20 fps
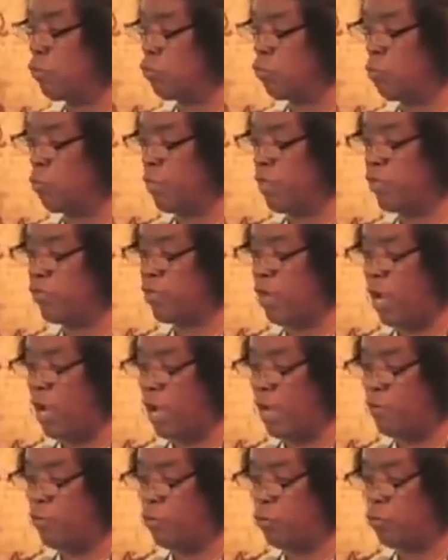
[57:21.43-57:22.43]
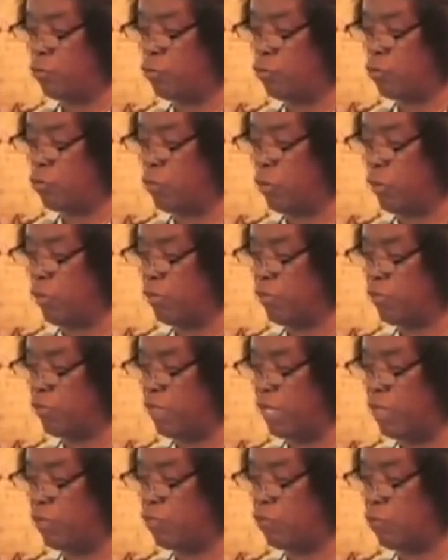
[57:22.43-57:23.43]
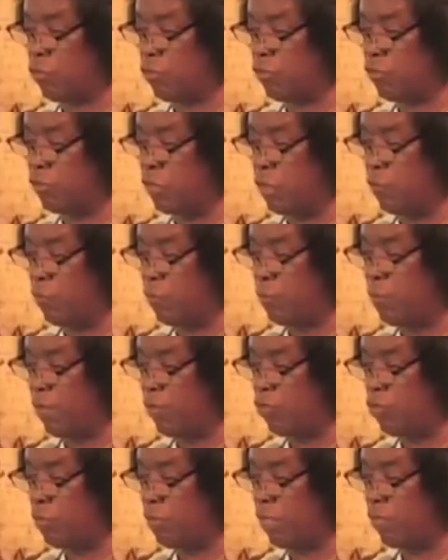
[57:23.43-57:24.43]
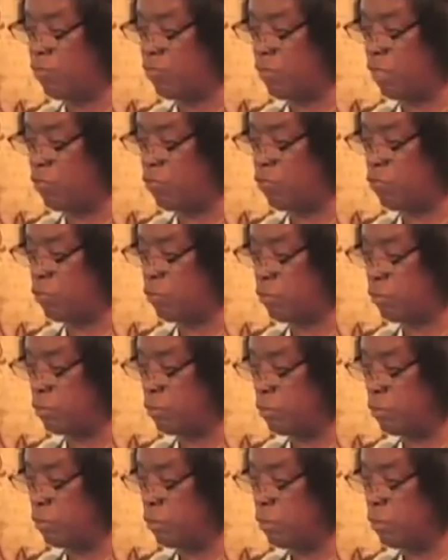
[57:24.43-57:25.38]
to retie you to your estate so this information makes sense to you.